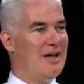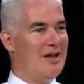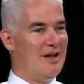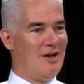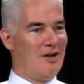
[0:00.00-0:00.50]

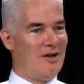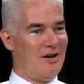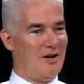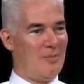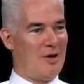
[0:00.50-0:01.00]

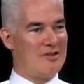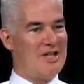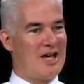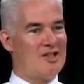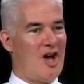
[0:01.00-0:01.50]
Exactly. Um, our
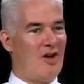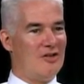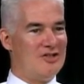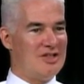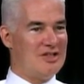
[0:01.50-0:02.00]

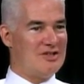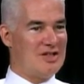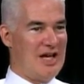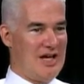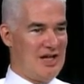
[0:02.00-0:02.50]
technology is
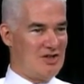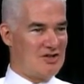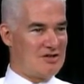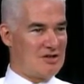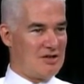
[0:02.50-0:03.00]

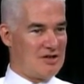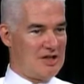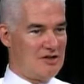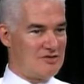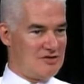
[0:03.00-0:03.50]
aged. You know, the
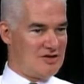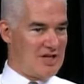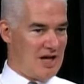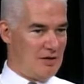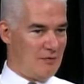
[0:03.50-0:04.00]
industry
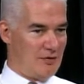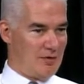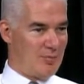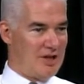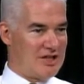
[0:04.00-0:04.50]
standard for
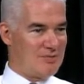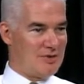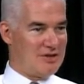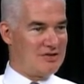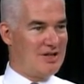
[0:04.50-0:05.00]

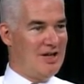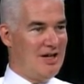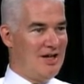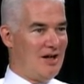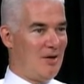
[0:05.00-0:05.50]
replacement is
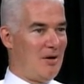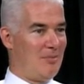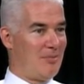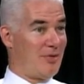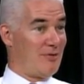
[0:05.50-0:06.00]

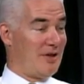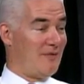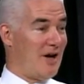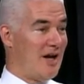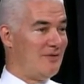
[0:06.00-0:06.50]
um, three to
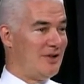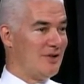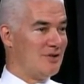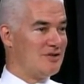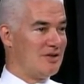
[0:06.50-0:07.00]
five
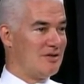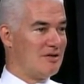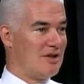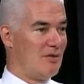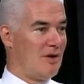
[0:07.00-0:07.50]
years,
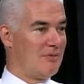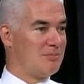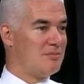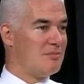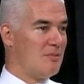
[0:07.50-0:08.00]
and you know, our
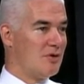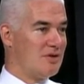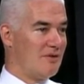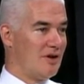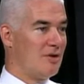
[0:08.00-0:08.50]

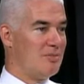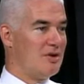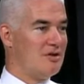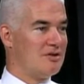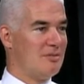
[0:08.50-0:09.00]
most of our
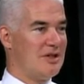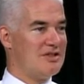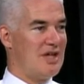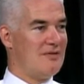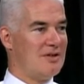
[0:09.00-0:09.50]
computers are about
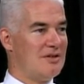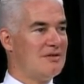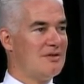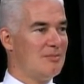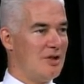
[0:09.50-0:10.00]
seven
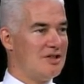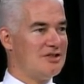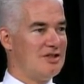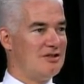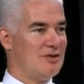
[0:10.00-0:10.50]
plus
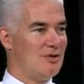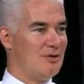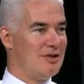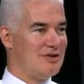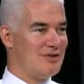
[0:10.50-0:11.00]
mm -hmm. years
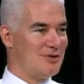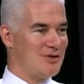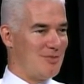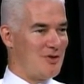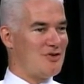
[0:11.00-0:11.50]
old, and so
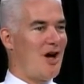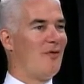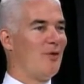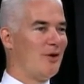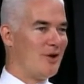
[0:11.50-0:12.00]
some of the
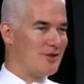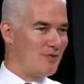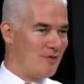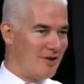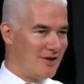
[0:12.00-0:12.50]
software
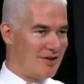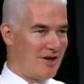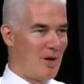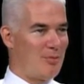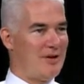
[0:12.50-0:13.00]
doesn't run, the
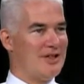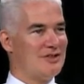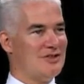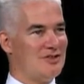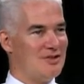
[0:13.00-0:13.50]
operating
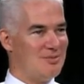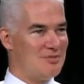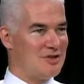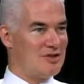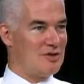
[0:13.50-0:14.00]

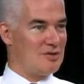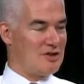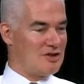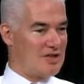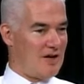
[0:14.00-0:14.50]
systems, so
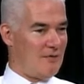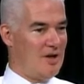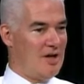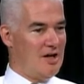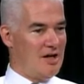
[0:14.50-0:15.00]
you just have
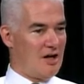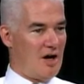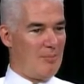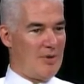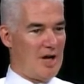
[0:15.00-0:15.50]

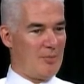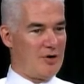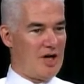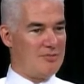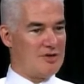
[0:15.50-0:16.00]
compound
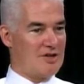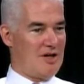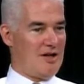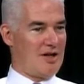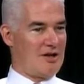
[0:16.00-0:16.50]
problems. It's
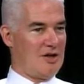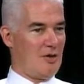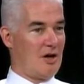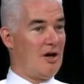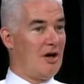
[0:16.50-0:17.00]
kind of like you
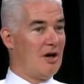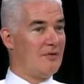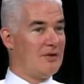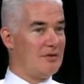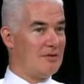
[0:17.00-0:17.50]
know a car.
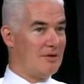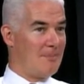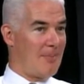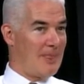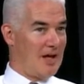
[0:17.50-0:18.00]
If you
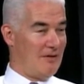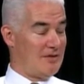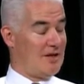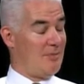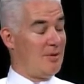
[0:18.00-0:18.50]
um, have a
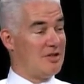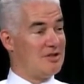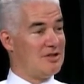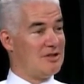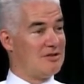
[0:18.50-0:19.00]
tight
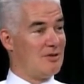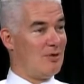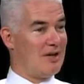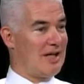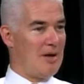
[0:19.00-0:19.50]
budget and you say,
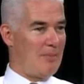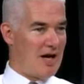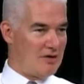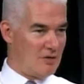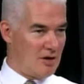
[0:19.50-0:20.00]
well, I can't
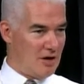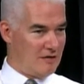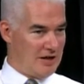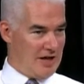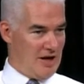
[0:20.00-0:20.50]
buy a new car
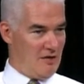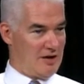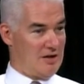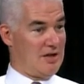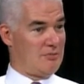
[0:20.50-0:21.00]
right now, I
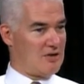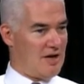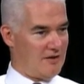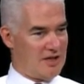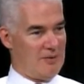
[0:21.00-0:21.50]
can keep
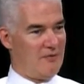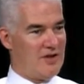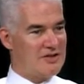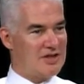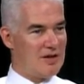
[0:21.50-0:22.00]
driving, keep
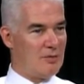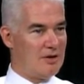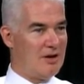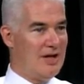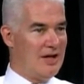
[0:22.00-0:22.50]
fixing it.
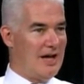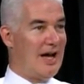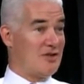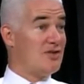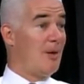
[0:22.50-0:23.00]
Well,
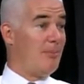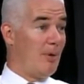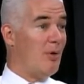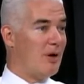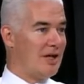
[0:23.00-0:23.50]
at some
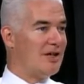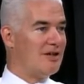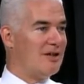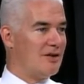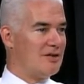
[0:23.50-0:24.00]
point,
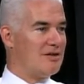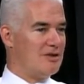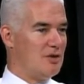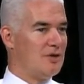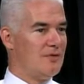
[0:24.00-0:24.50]
you know, the
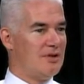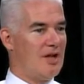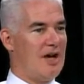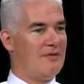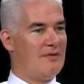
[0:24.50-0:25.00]
useful
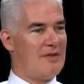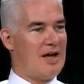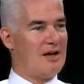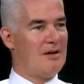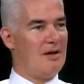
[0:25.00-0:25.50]
life of
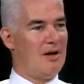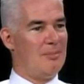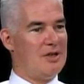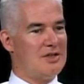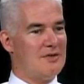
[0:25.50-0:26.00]
that um,
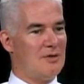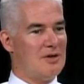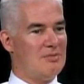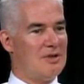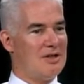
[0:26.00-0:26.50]
piece of
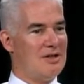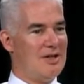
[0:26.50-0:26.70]
equipment